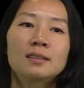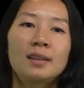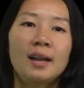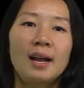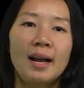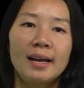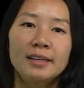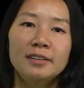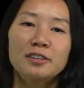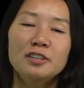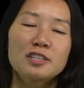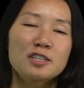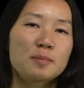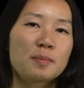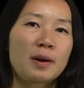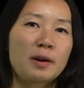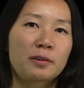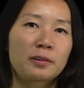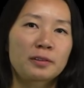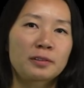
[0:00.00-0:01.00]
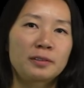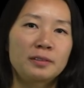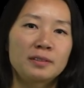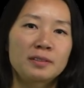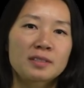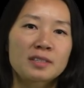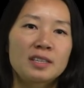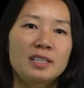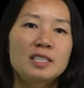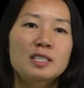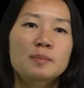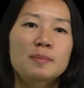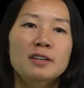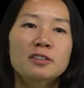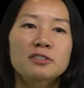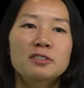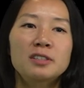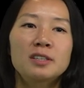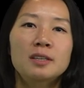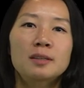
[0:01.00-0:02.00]
High-energy particles,
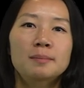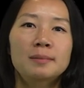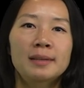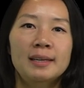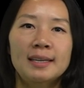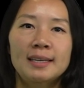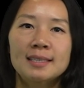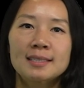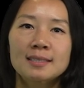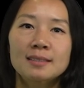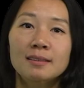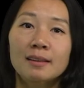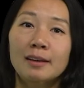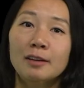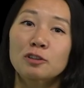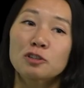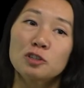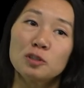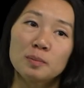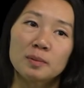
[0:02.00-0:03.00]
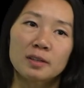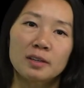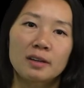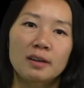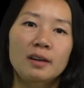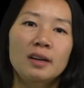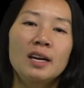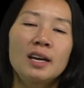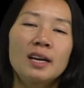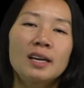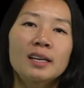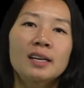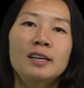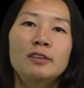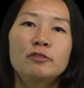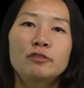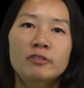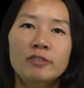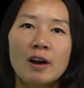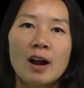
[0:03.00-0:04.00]
especially near planets like Jupiter,
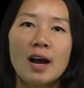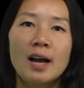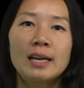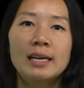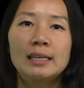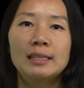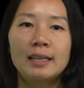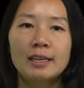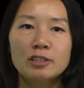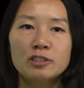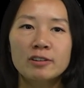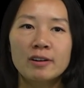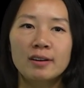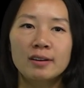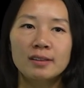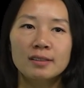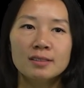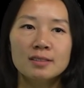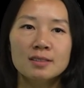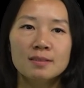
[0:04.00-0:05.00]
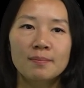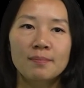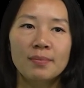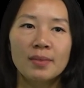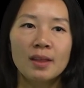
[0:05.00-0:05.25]
can fry electronics.